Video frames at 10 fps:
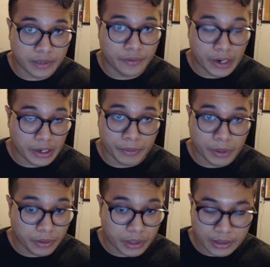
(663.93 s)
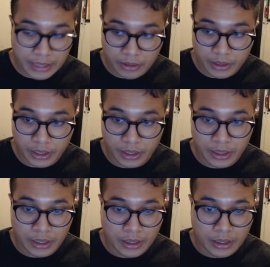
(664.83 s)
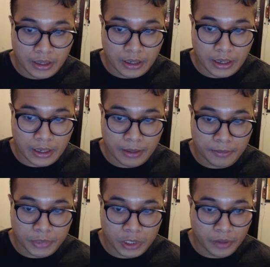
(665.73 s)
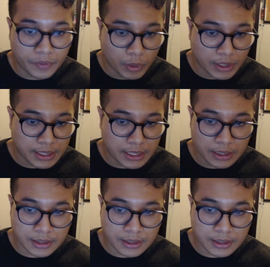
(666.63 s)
a very real thing down here. So if you want to sink in